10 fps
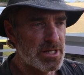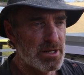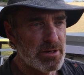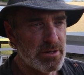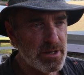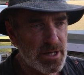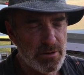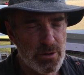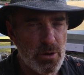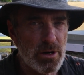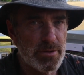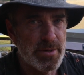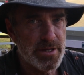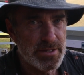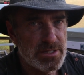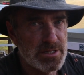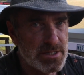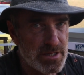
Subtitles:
you know what, I'm going to inquire about this and